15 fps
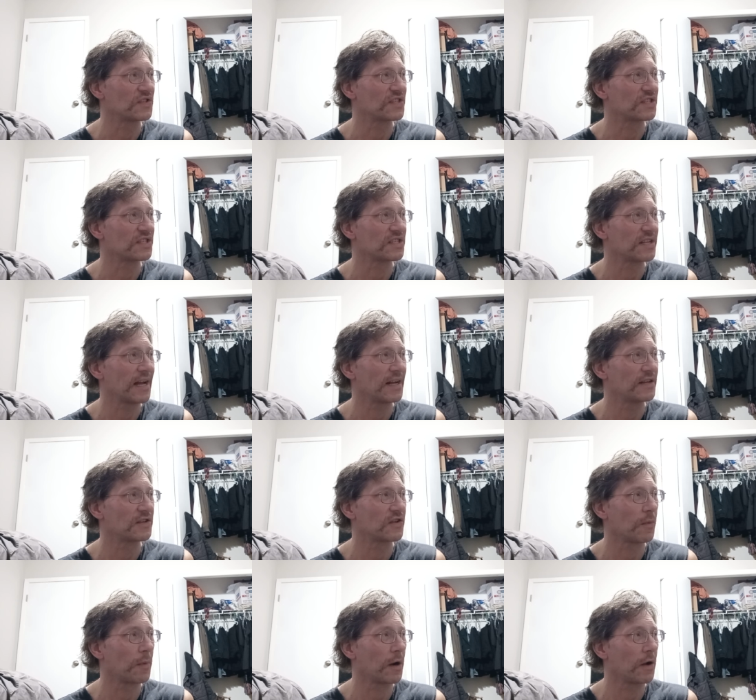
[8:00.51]
set
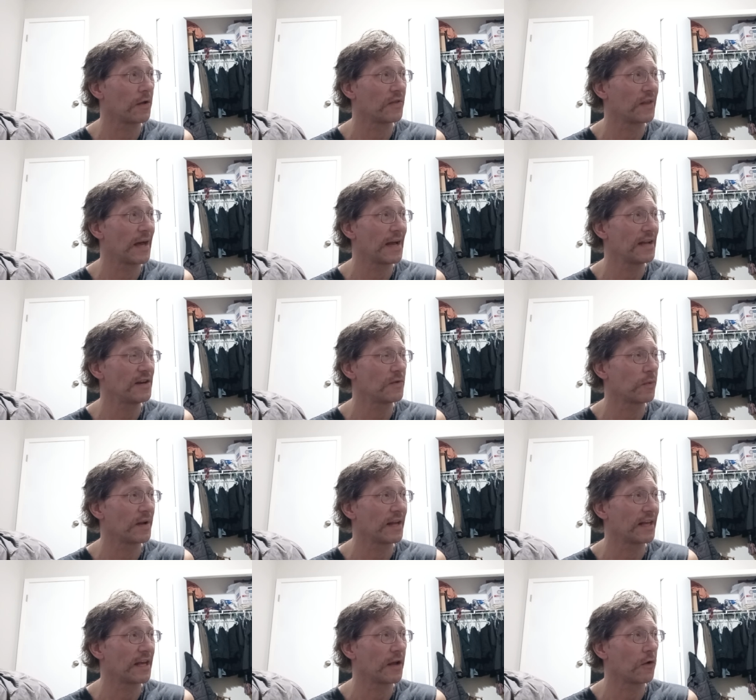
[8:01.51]
tomorrow night
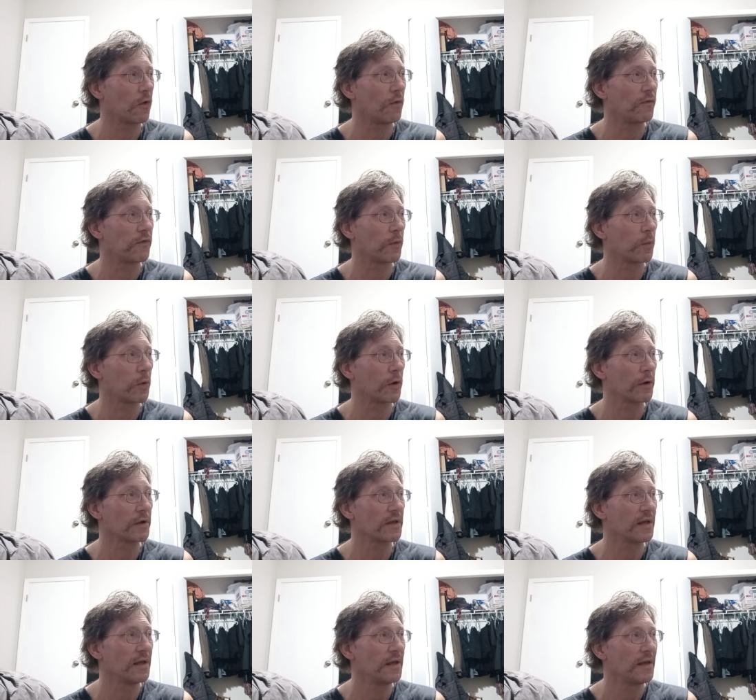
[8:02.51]
when I get home from
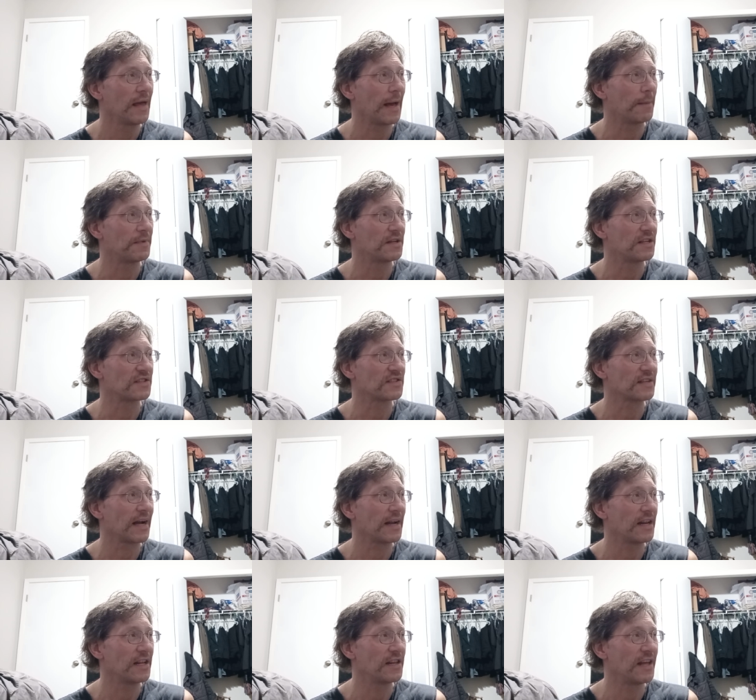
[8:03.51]
work. Haven't
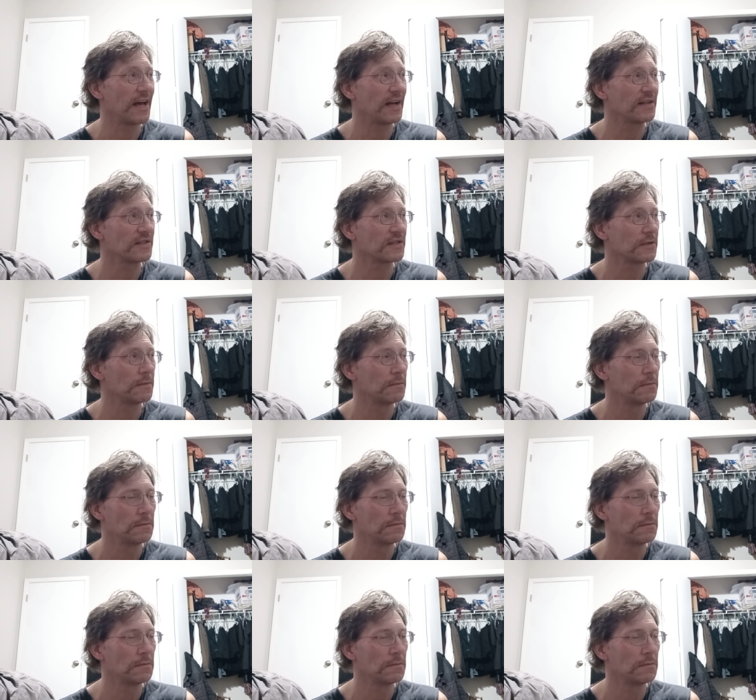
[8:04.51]
decided yet.